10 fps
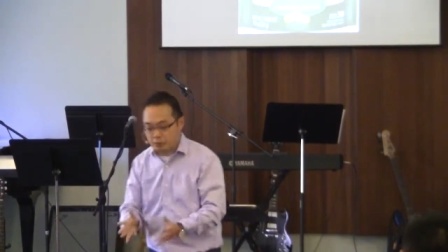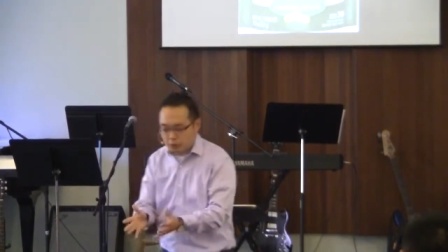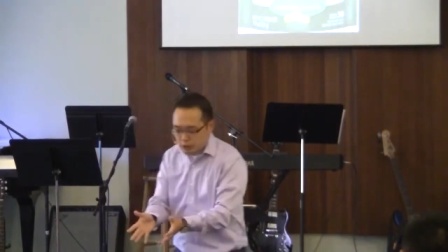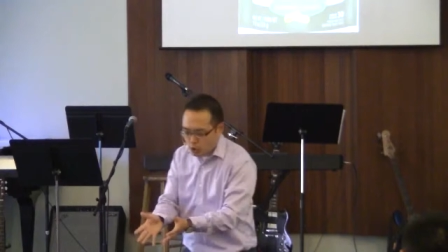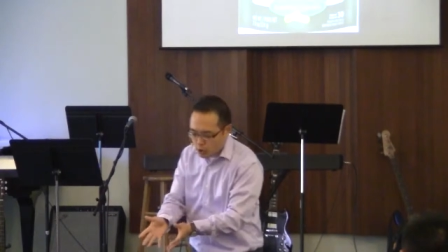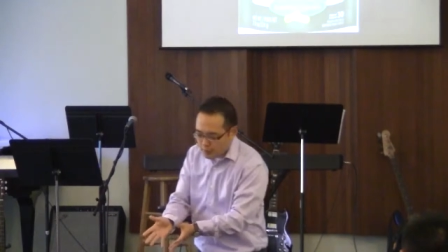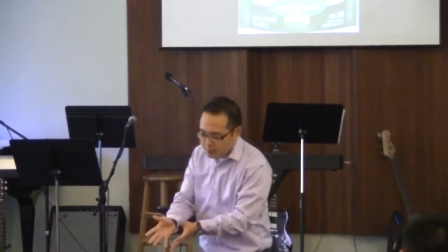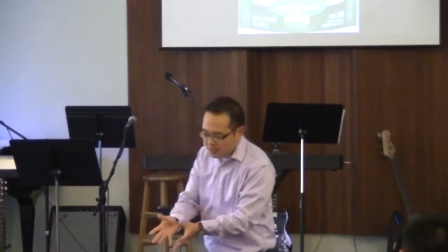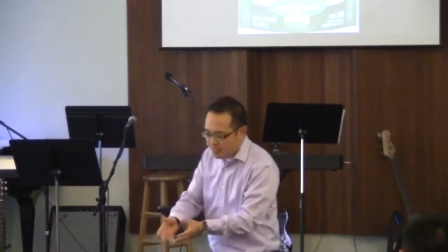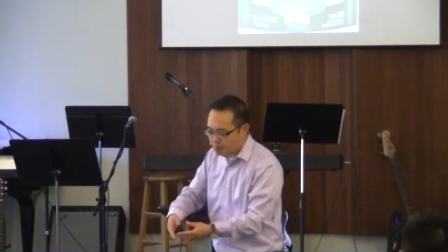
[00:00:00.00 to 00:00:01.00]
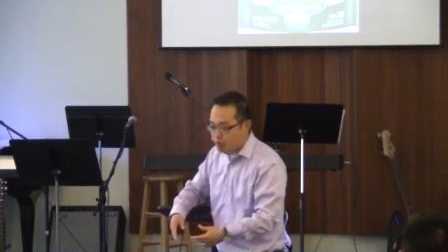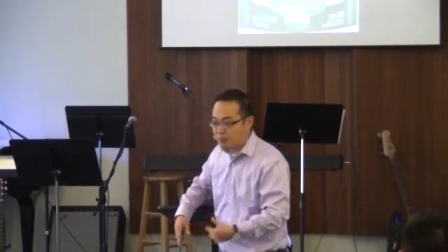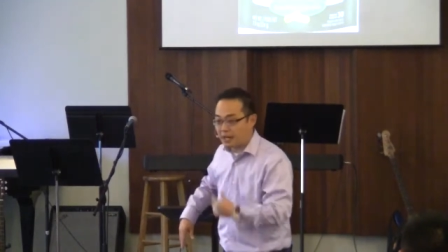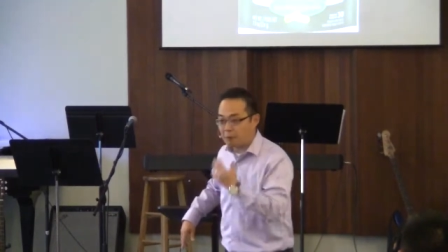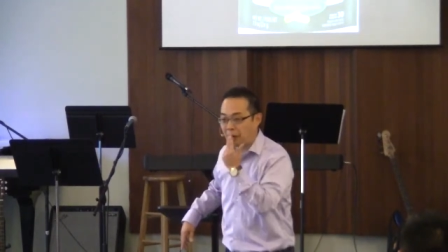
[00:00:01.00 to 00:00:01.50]
If you were to look at me in that
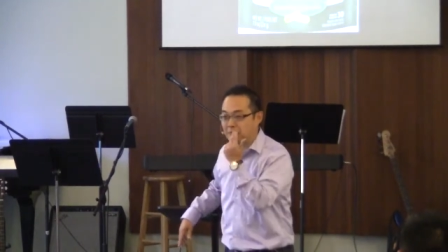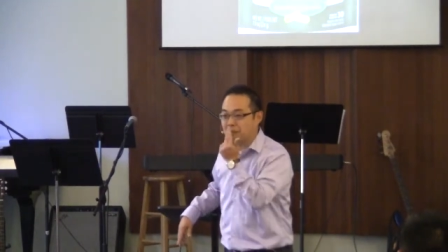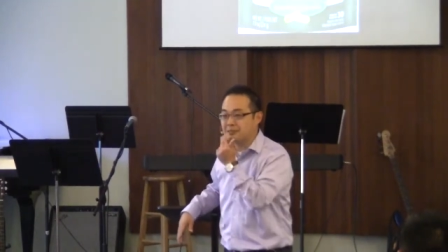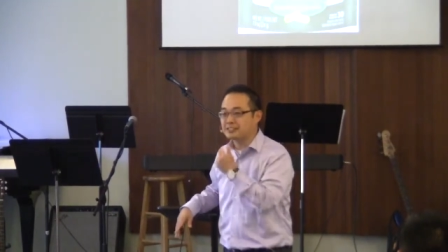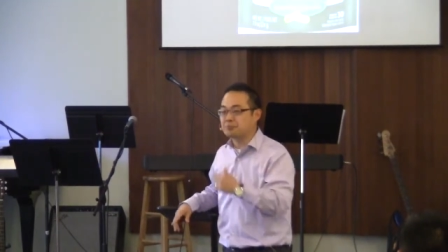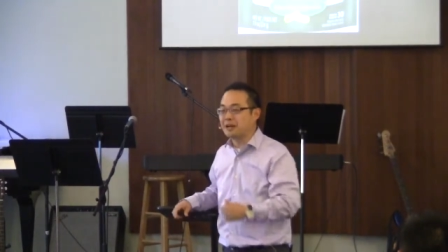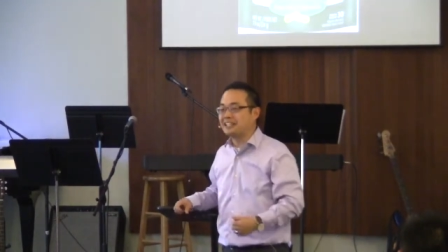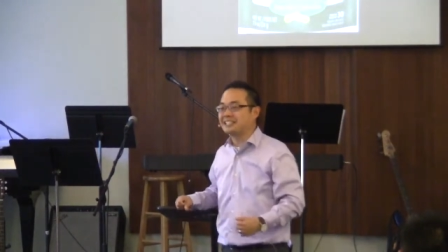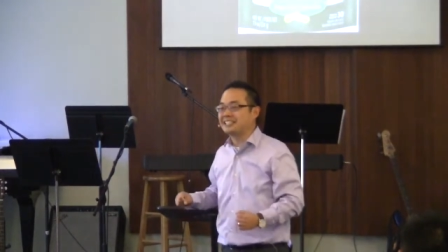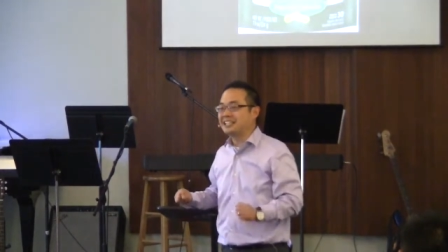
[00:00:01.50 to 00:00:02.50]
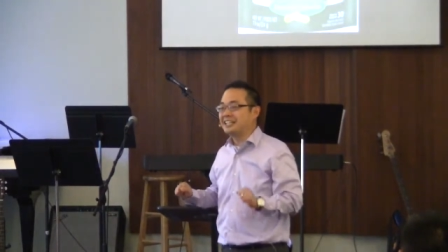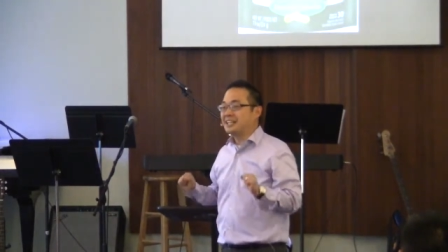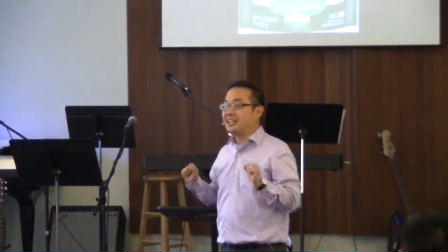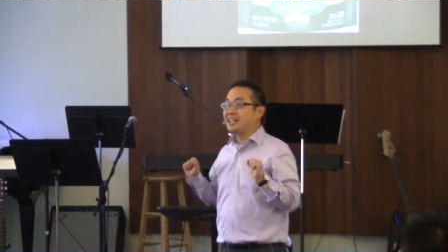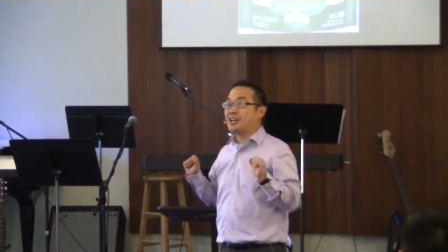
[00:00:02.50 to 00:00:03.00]
moment, I'd probably be smiling
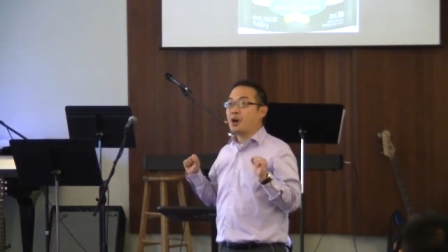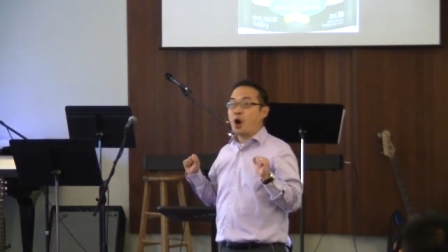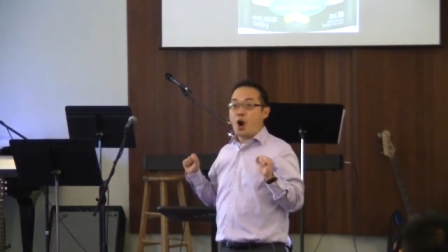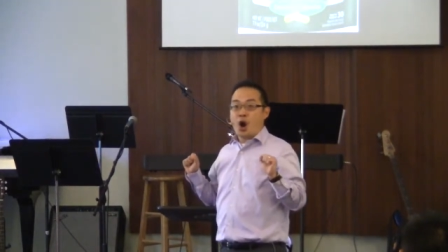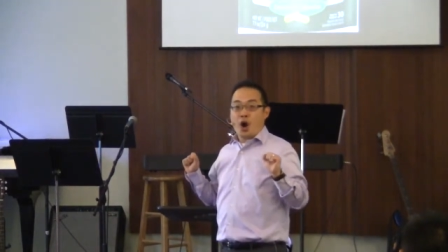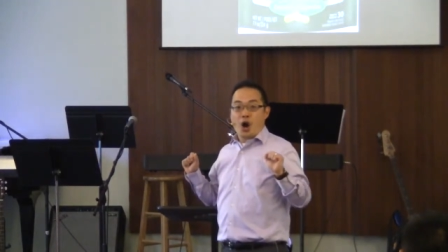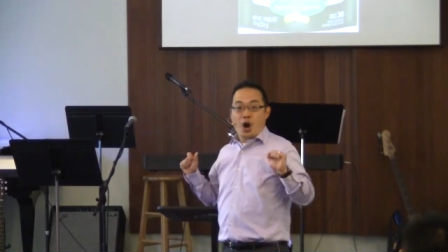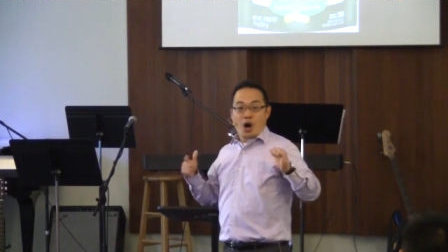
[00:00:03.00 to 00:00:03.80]
like, oh,